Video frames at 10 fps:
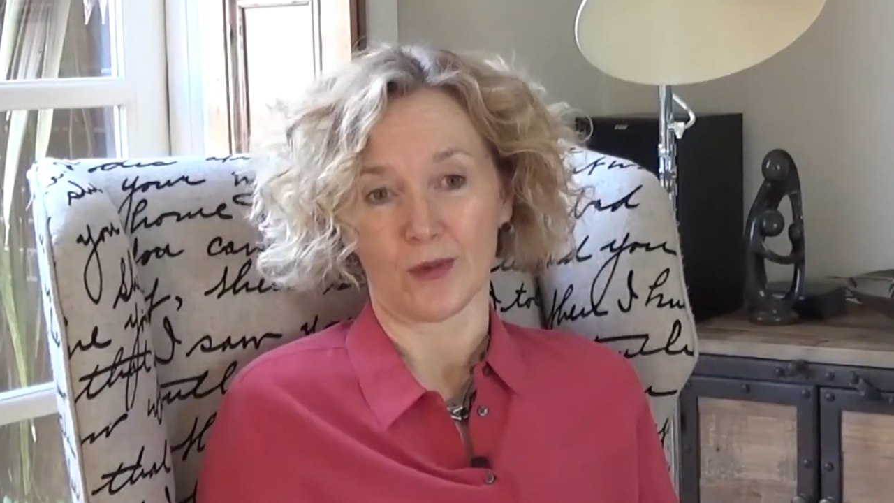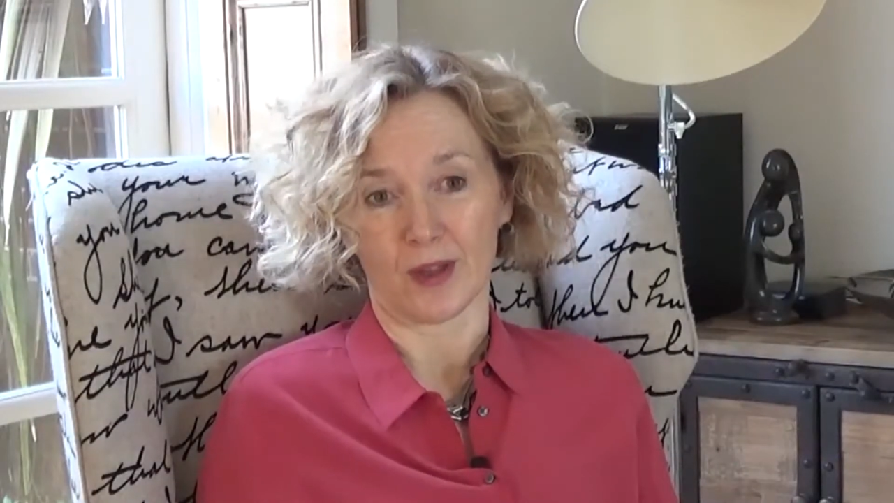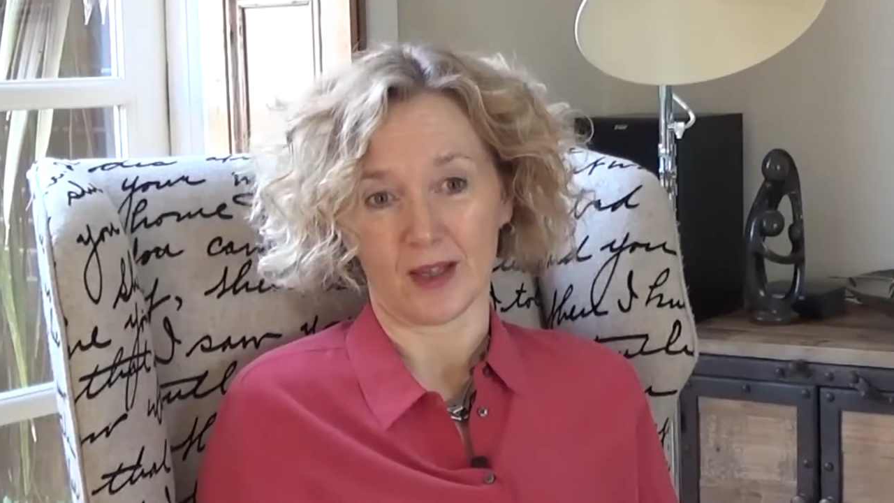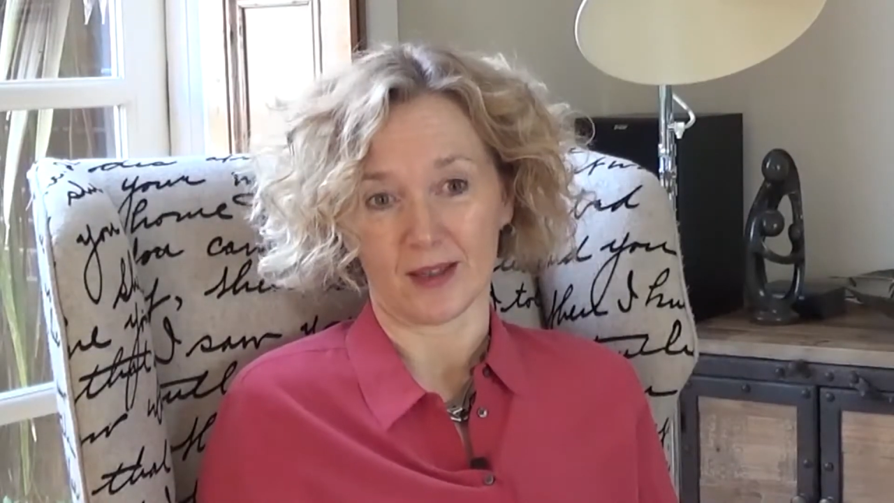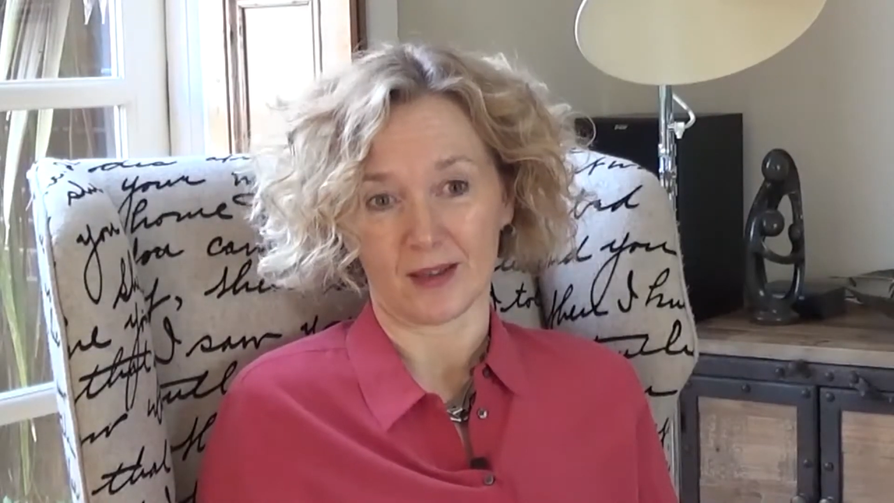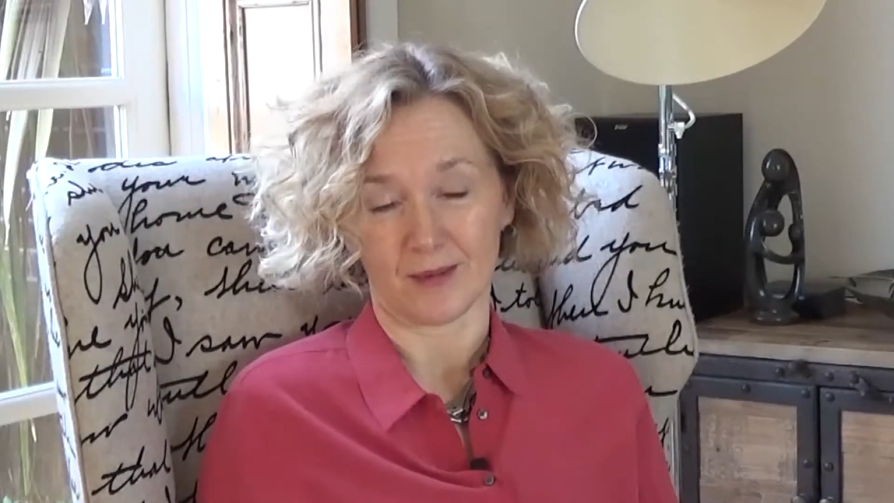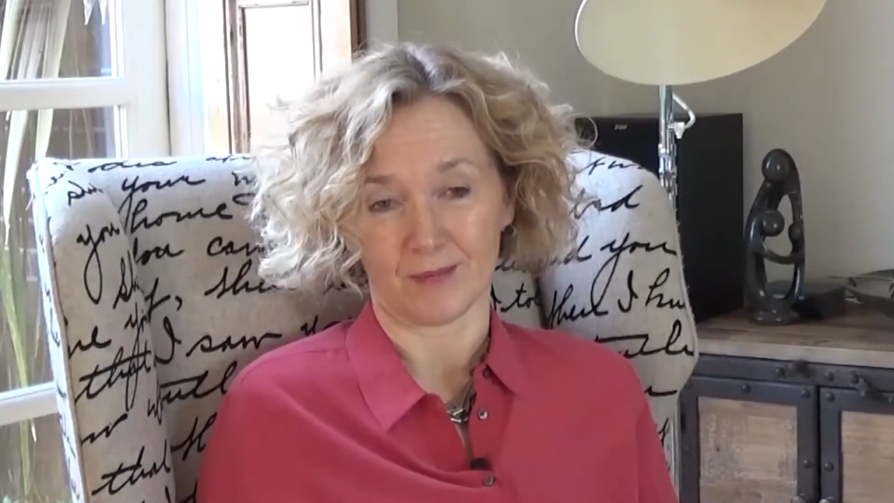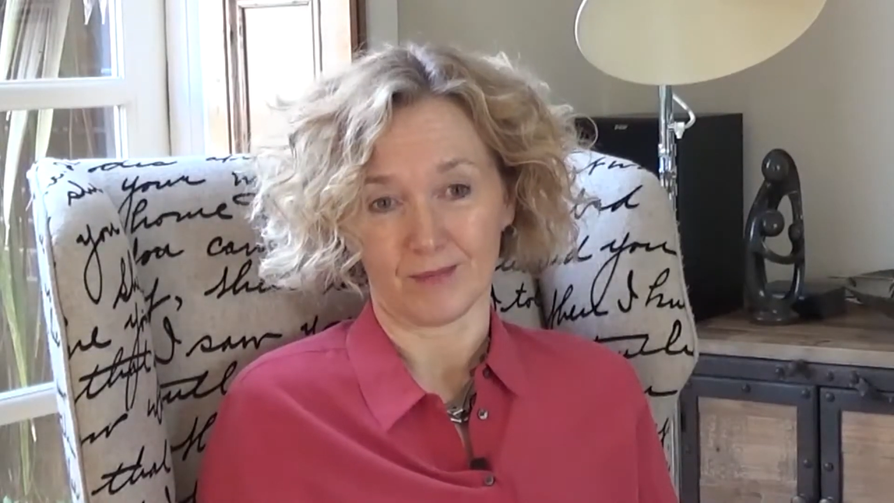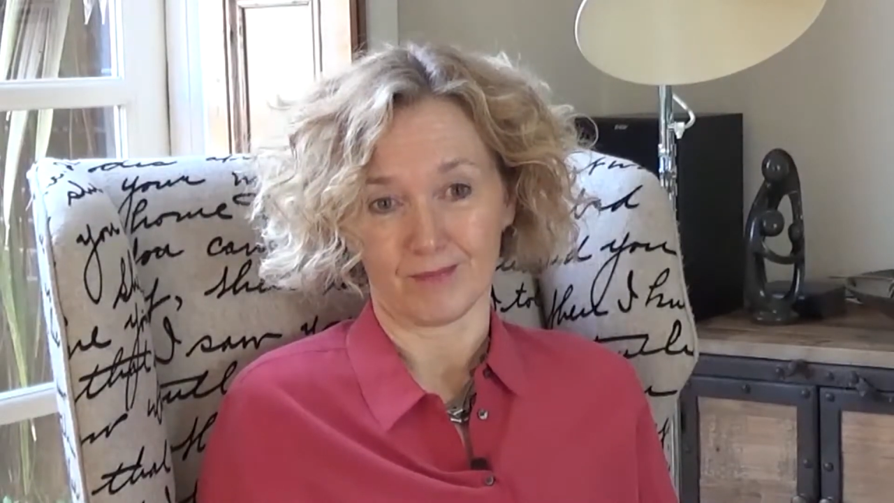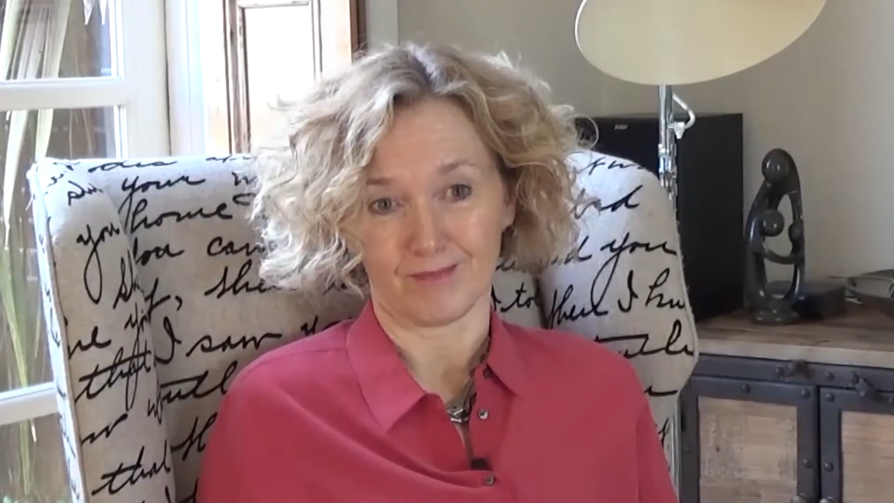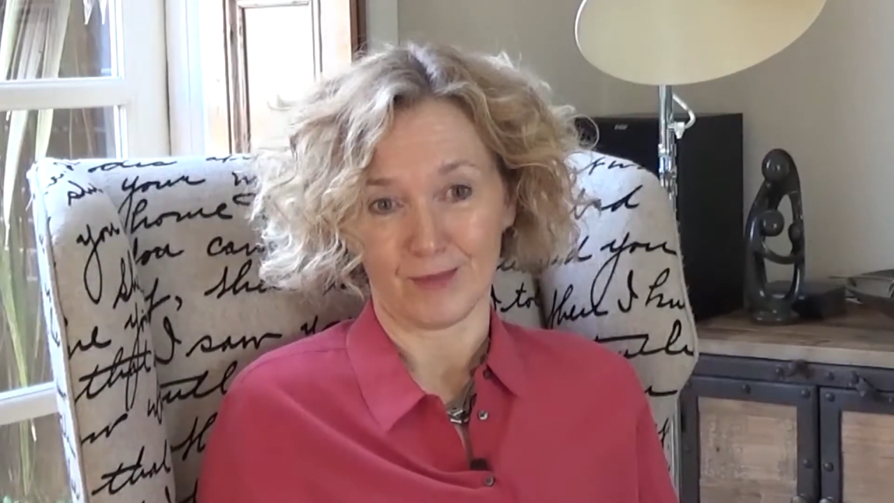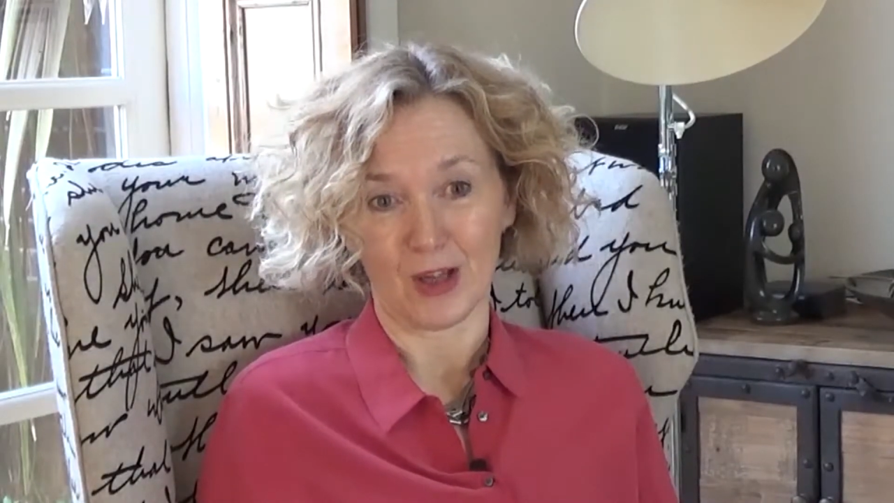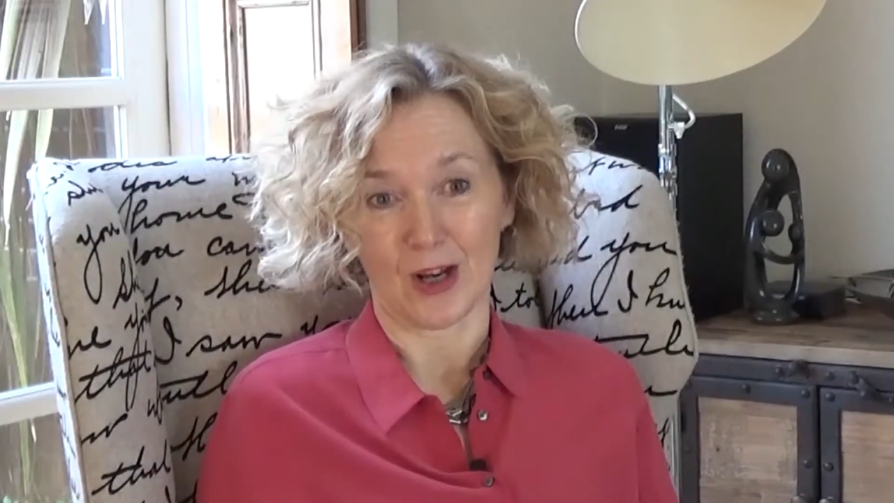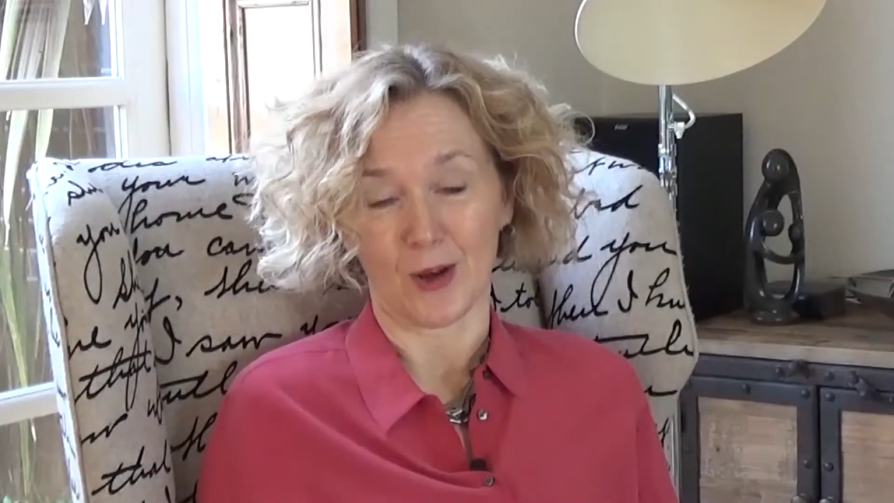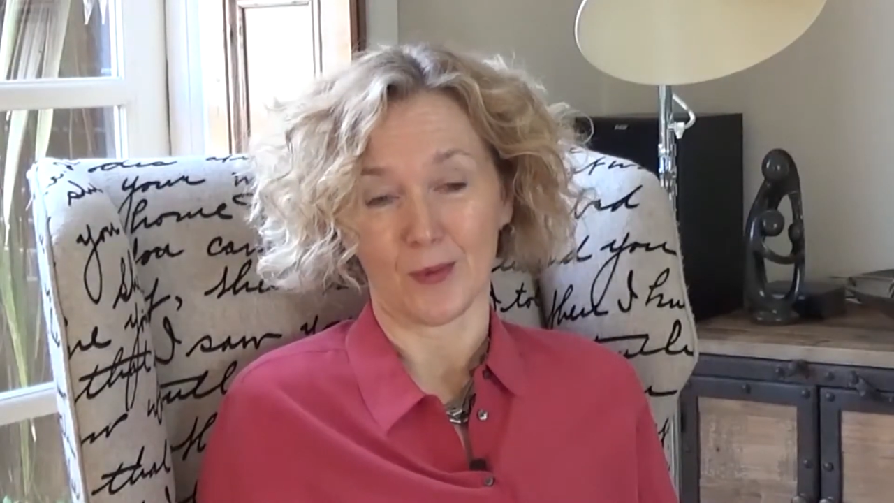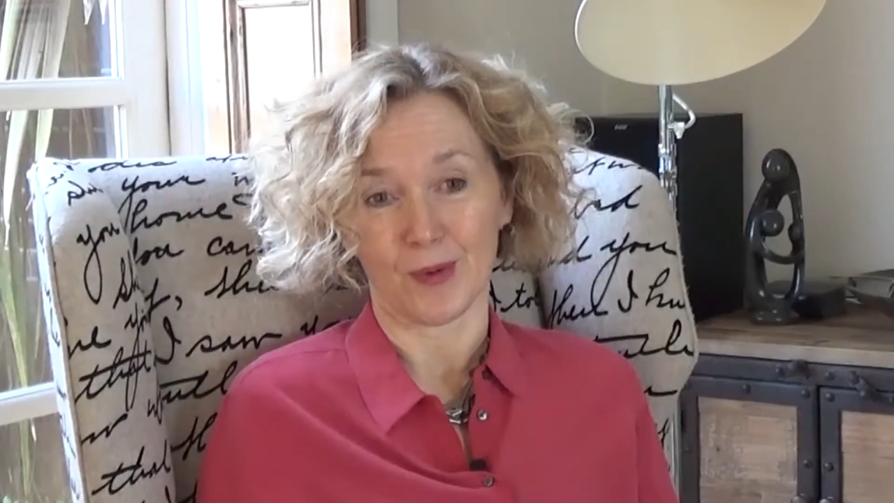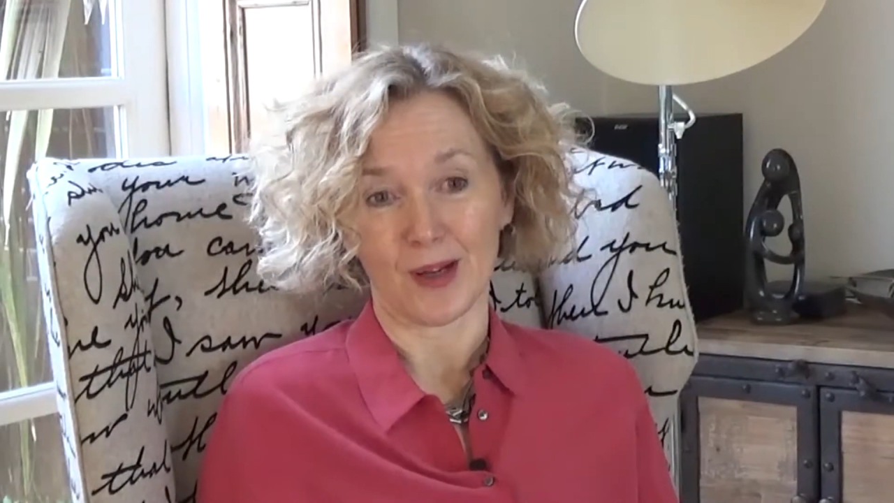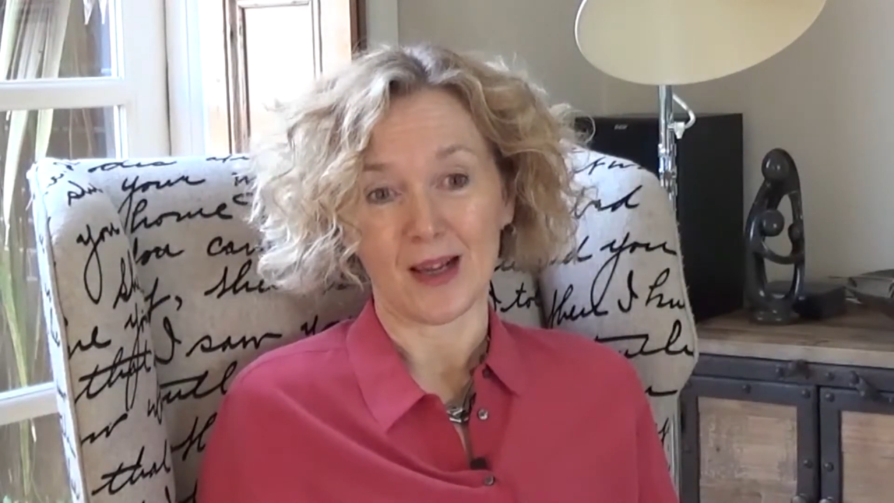this, you know.